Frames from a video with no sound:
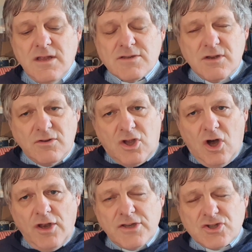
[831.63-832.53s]
So
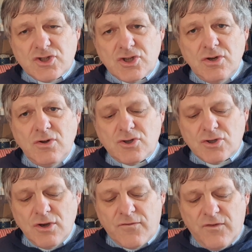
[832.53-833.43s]
God is true,
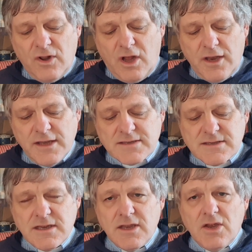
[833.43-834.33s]
truthful, honest.